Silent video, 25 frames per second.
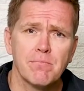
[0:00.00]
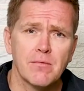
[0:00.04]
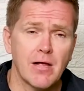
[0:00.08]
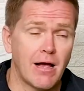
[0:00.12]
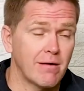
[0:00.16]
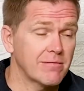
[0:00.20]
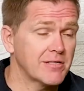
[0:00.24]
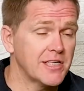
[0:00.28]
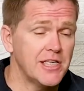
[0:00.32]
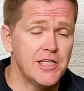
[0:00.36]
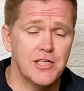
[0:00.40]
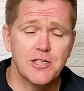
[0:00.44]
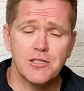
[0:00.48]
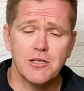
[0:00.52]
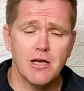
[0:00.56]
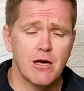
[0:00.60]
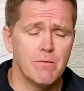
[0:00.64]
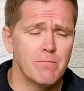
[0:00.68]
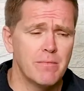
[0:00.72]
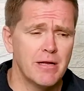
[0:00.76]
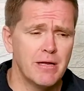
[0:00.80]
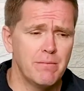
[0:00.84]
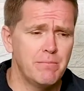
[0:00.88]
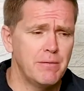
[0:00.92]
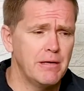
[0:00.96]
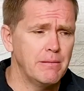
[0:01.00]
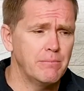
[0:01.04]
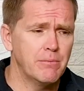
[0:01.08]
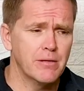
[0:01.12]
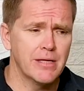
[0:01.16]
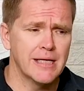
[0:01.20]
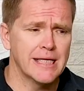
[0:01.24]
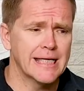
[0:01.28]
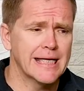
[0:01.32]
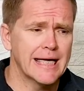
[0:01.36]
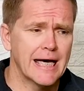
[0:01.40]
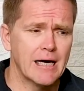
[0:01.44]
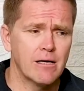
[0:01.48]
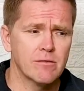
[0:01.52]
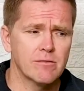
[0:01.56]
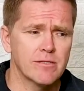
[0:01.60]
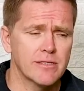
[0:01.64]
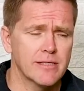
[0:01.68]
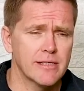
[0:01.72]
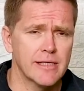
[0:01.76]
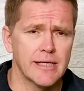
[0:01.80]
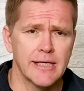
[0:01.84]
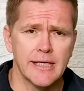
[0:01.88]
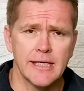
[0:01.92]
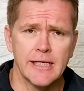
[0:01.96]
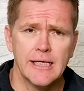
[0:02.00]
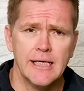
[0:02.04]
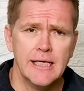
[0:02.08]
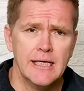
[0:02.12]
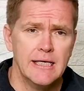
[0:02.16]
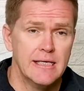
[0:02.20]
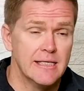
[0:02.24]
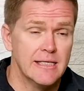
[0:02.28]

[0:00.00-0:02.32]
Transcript: And I've seen so many people in counseling,